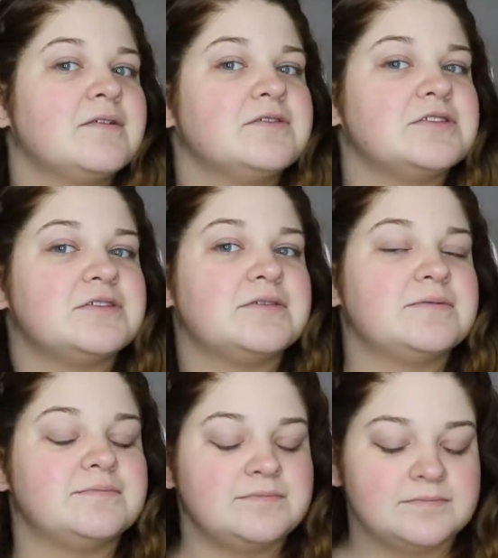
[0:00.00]

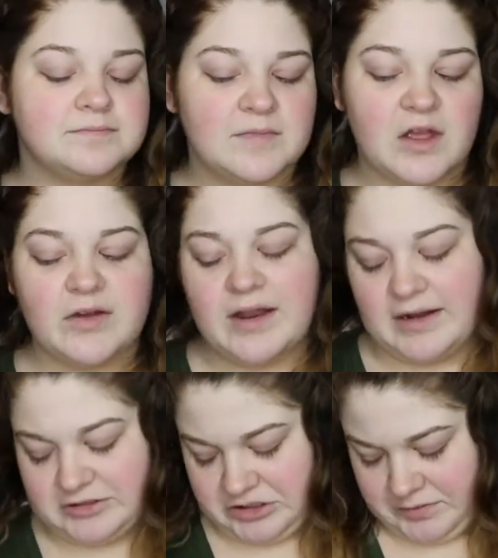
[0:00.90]
Okay, it
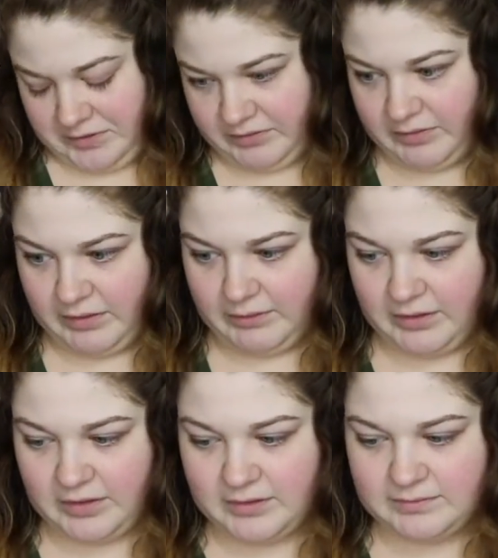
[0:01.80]
actually smells really,
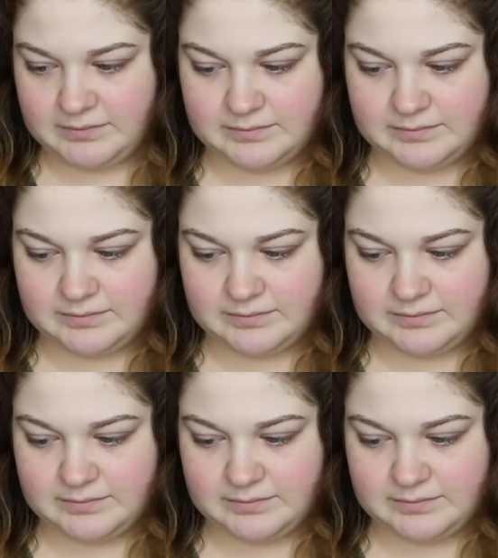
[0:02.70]
really good.